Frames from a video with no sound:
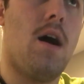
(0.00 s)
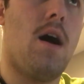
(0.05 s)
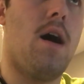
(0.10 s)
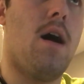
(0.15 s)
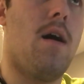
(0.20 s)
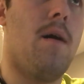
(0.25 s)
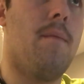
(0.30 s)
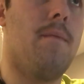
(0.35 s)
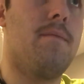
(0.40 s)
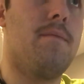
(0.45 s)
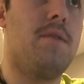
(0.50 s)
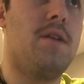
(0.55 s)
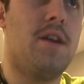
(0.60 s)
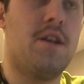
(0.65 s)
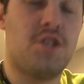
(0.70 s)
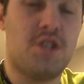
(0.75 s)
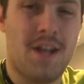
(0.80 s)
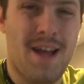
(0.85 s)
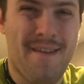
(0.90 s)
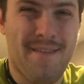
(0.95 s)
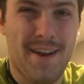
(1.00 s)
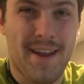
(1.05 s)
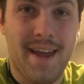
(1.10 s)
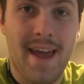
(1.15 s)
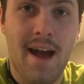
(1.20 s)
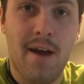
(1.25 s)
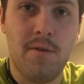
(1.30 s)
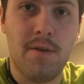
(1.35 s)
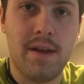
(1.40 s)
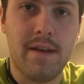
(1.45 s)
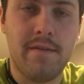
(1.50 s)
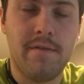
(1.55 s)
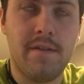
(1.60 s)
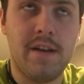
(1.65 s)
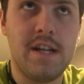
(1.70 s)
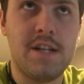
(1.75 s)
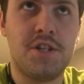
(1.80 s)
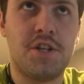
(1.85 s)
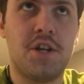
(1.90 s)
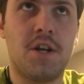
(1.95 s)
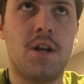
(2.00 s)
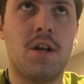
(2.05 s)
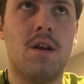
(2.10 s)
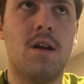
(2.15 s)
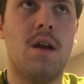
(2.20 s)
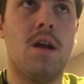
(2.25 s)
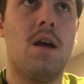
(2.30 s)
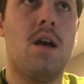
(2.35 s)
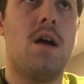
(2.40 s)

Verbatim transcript: Um, it should have an accounting feature.